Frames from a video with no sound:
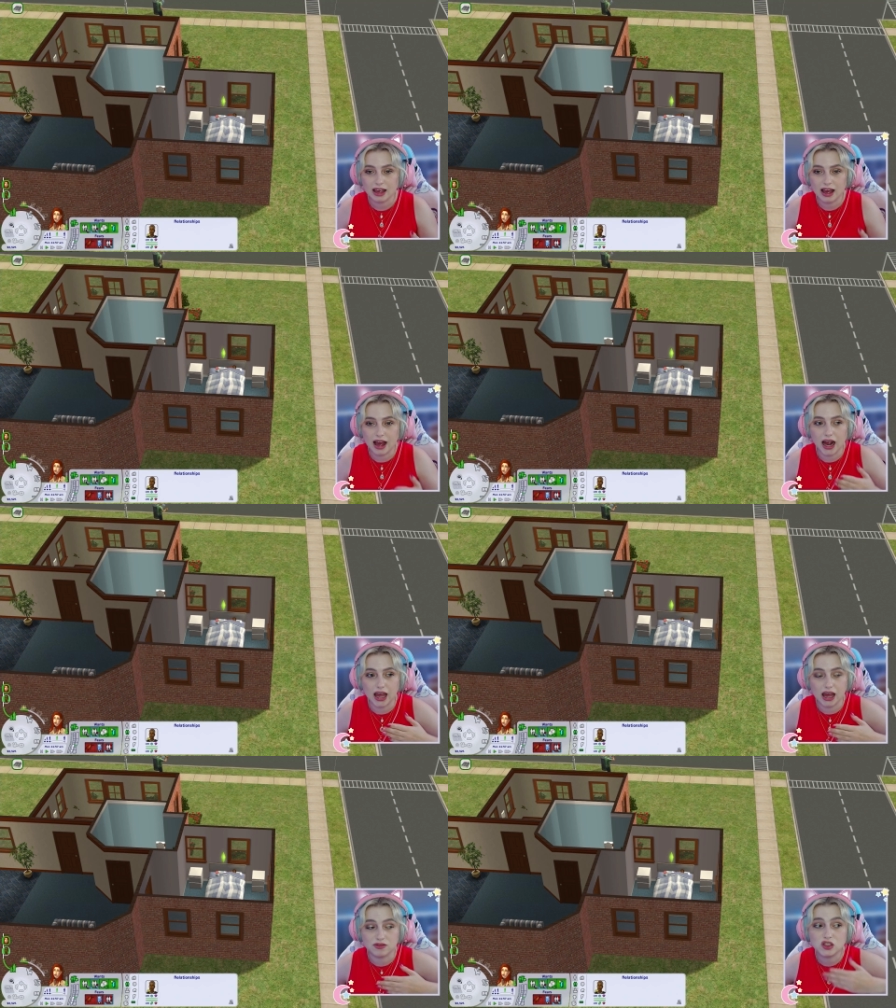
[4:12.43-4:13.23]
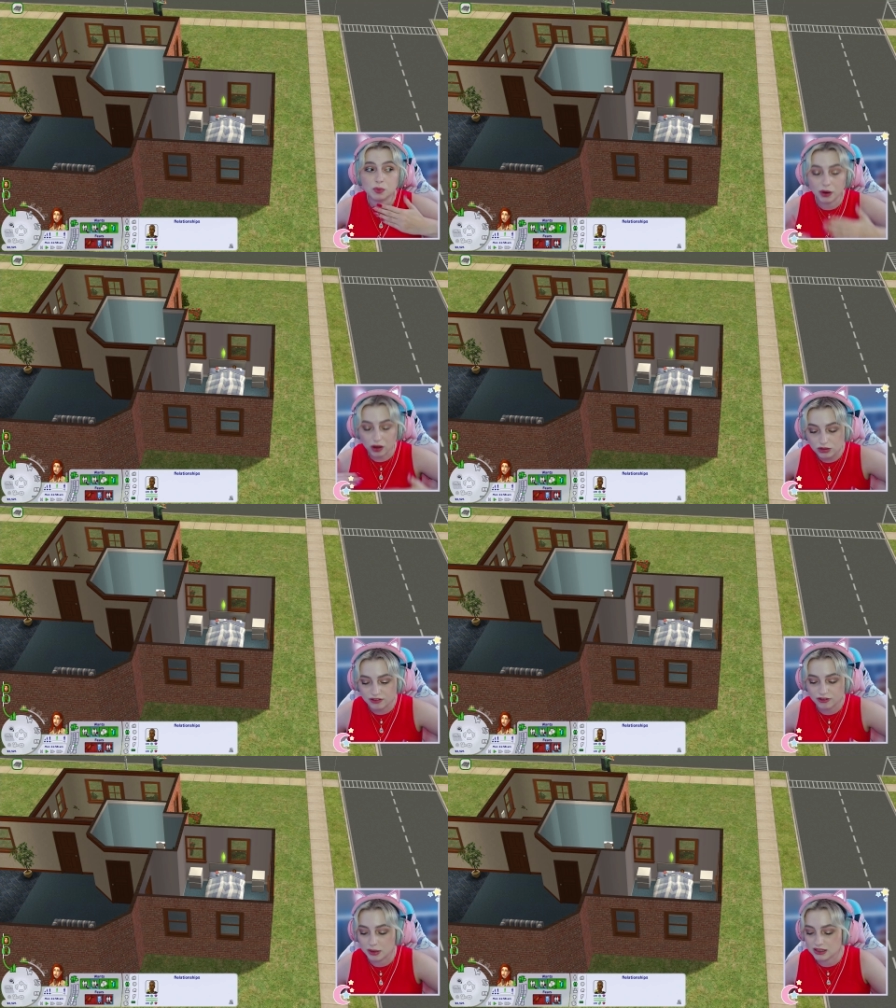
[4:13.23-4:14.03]
I have spoiled it
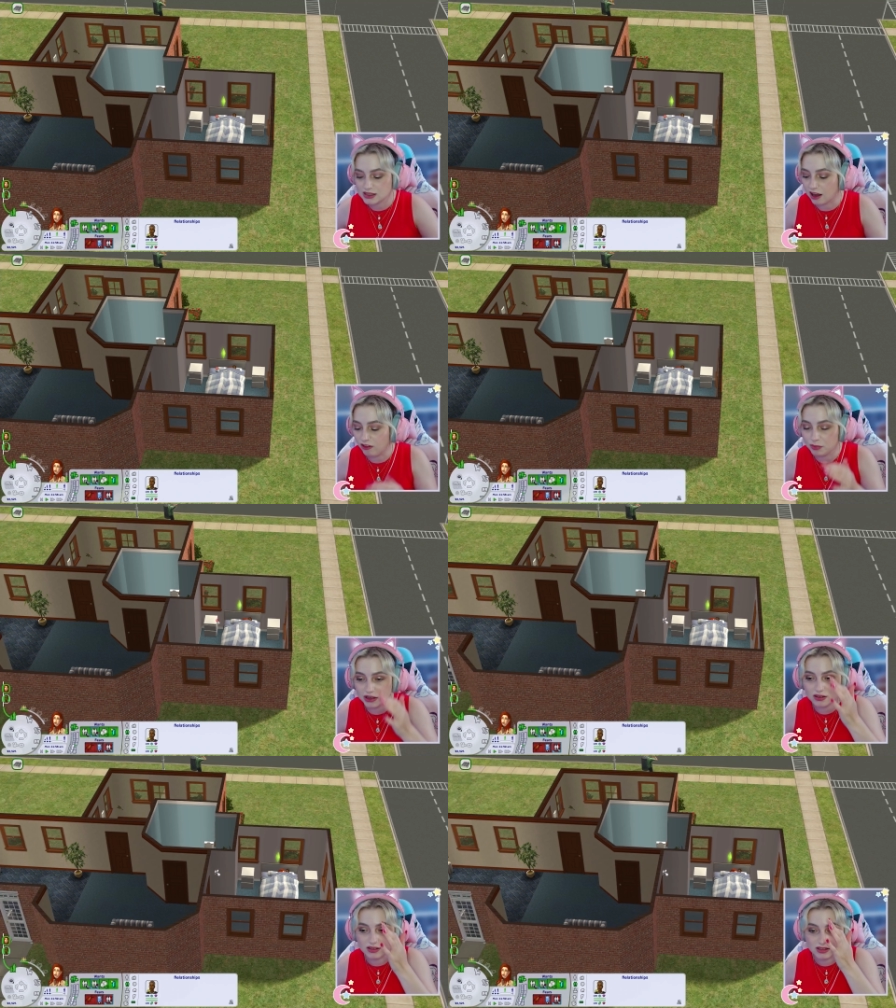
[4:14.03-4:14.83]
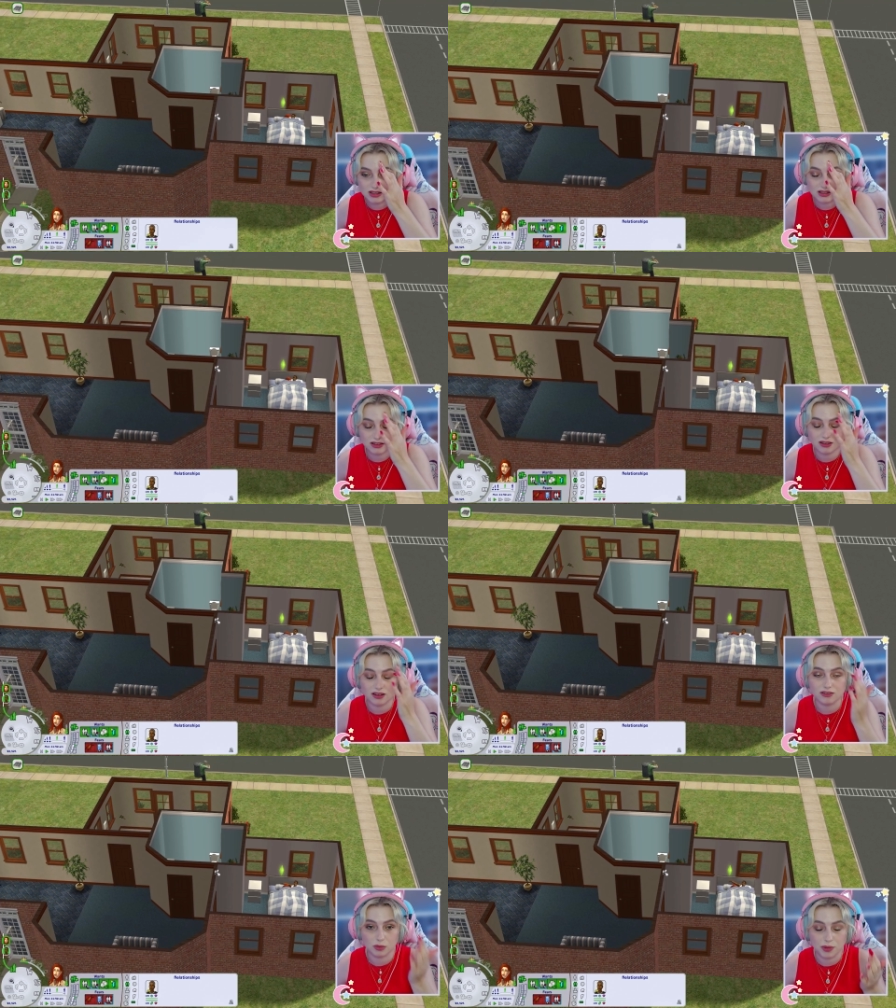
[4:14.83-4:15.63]
for myself because
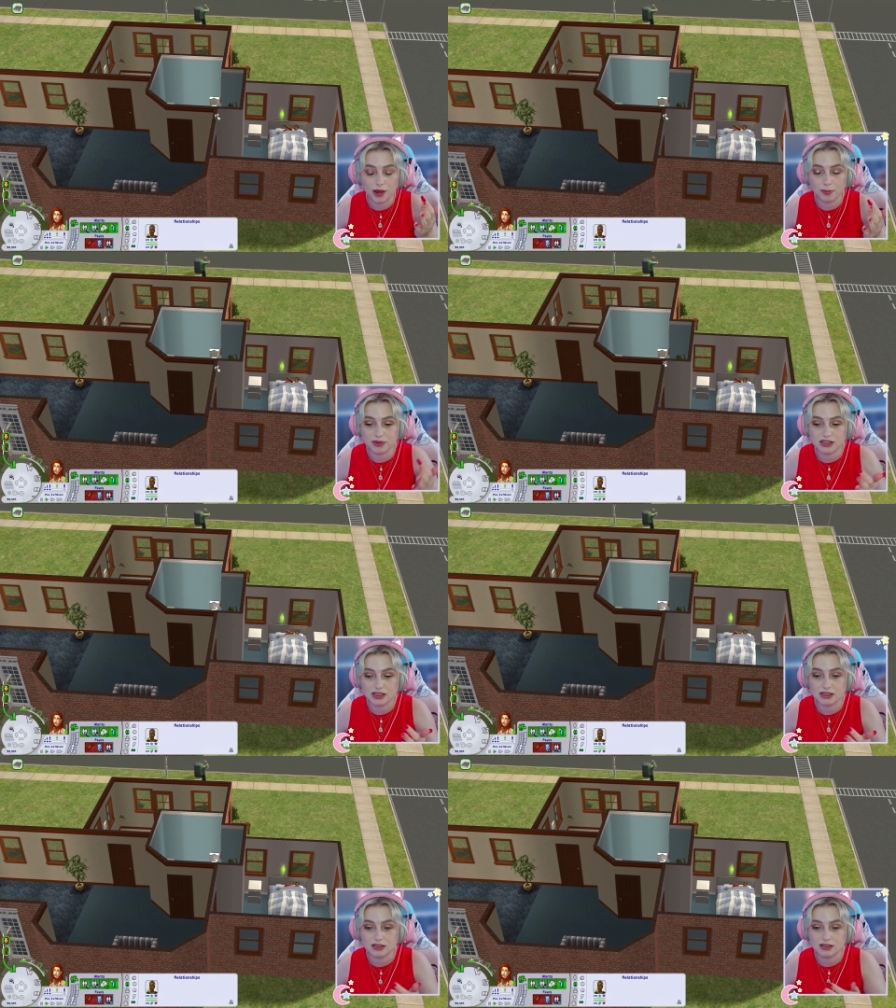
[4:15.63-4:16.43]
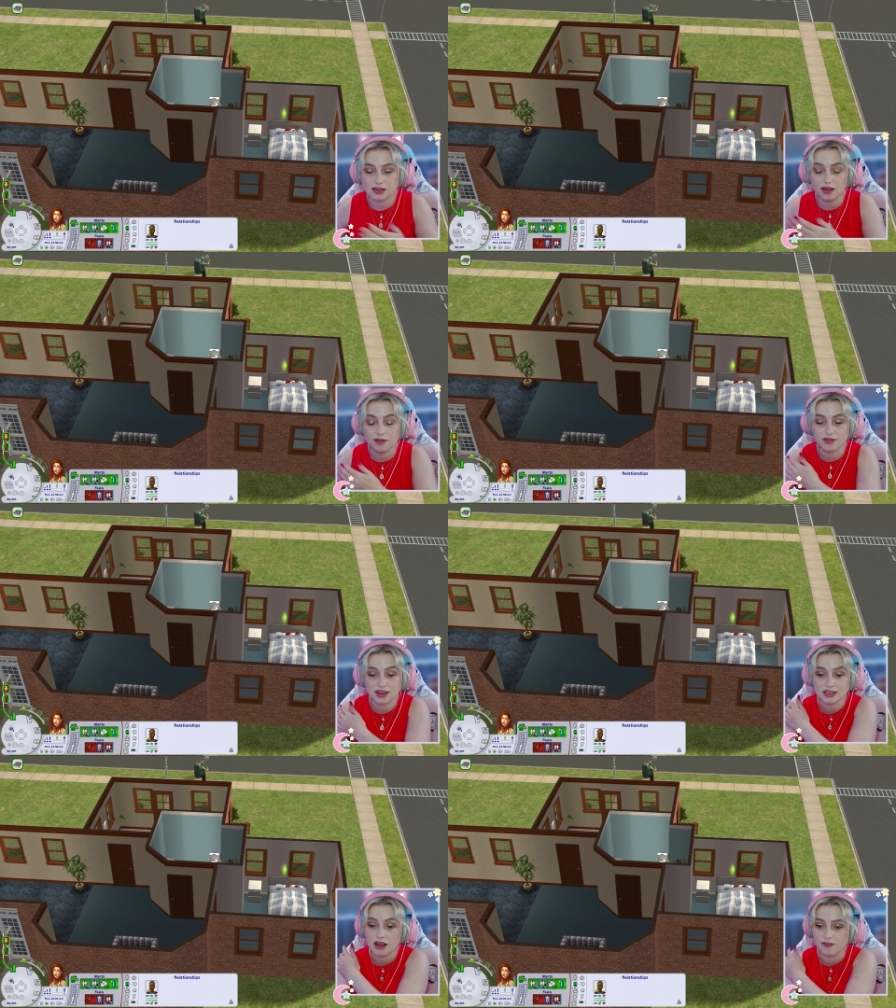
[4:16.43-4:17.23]
the purposes of
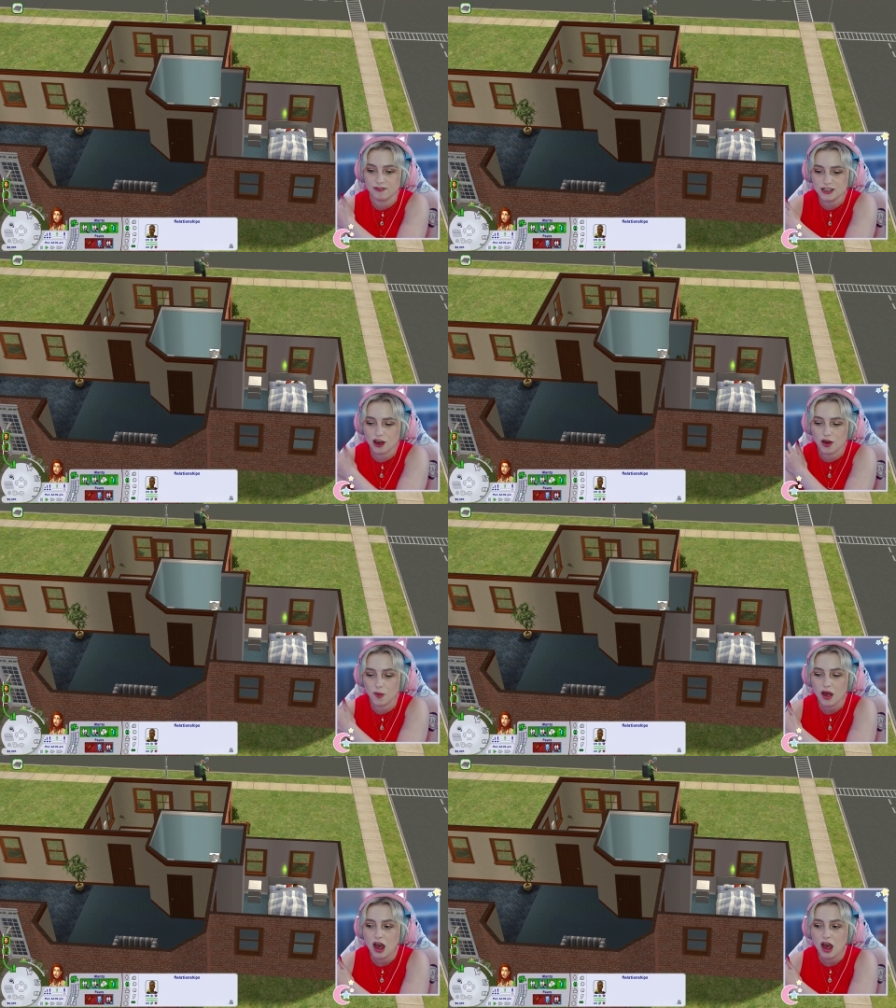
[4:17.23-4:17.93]
this video.